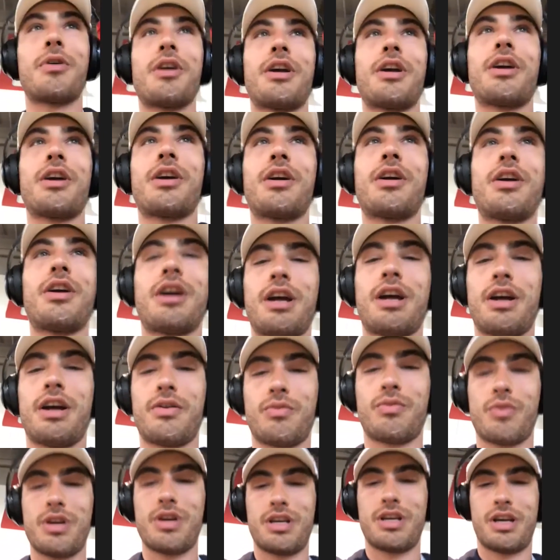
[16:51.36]
here
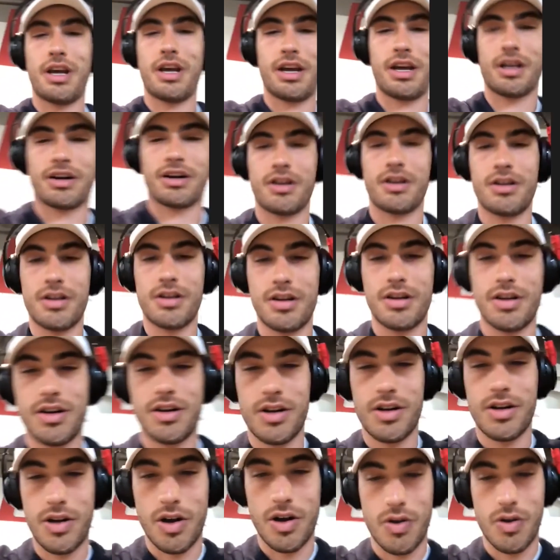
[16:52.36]
and we can
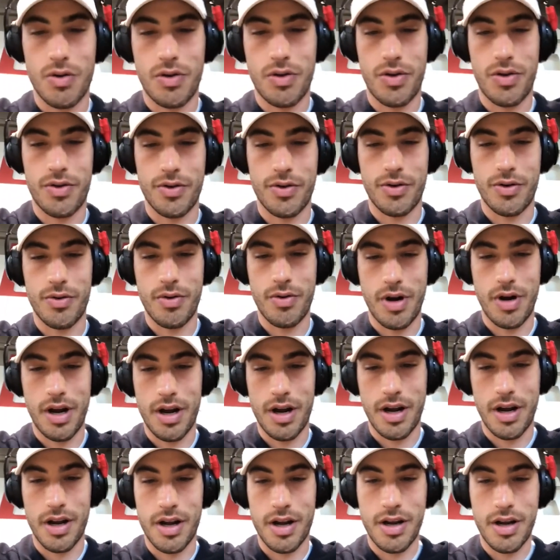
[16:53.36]
go through
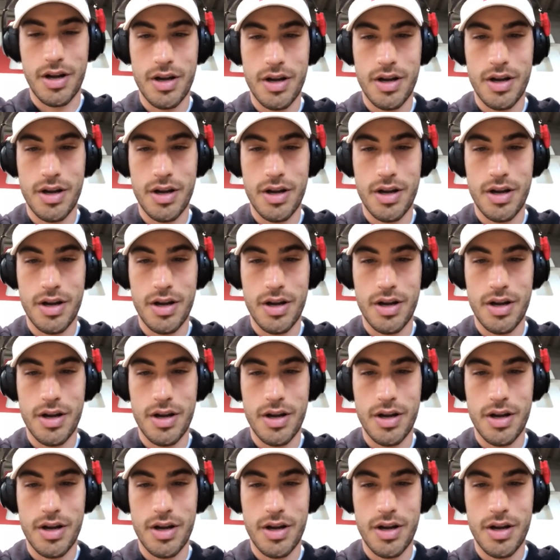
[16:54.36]
a